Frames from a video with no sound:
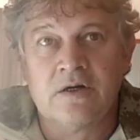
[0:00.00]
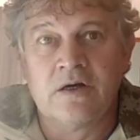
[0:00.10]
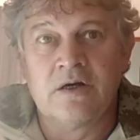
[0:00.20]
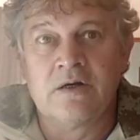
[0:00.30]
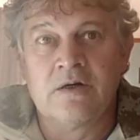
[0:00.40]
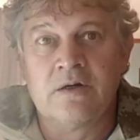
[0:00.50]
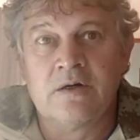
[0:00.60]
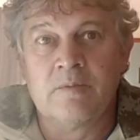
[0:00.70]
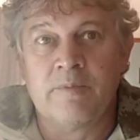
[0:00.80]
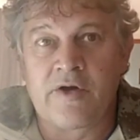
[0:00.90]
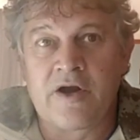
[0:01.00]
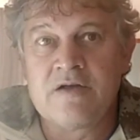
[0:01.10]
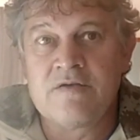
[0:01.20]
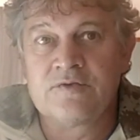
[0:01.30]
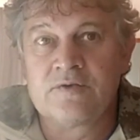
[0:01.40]
uh,
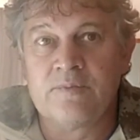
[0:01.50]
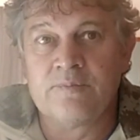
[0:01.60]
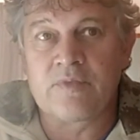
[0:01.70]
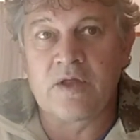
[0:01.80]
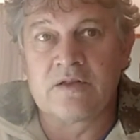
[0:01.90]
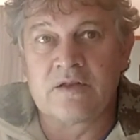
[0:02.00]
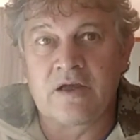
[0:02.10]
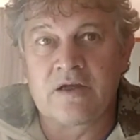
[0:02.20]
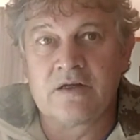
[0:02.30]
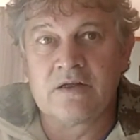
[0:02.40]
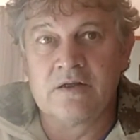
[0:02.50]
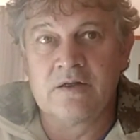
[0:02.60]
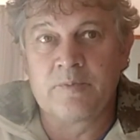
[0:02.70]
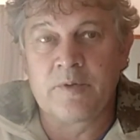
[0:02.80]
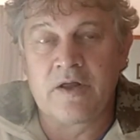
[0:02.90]
brave attack
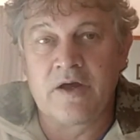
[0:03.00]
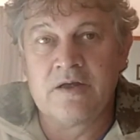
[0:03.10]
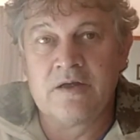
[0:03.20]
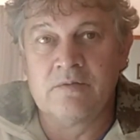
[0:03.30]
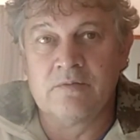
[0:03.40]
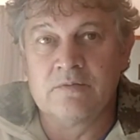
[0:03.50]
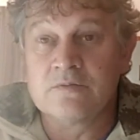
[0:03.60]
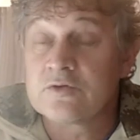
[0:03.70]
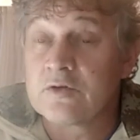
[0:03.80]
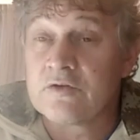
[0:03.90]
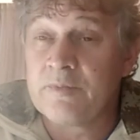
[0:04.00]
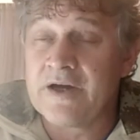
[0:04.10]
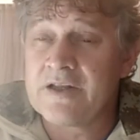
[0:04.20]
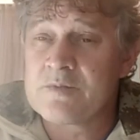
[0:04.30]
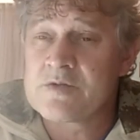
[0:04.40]
MPLA sort of
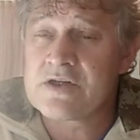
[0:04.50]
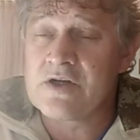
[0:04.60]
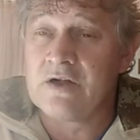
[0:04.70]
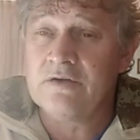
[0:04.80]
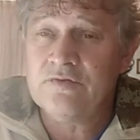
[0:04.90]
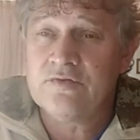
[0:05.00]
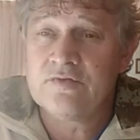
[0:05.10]
by themselves.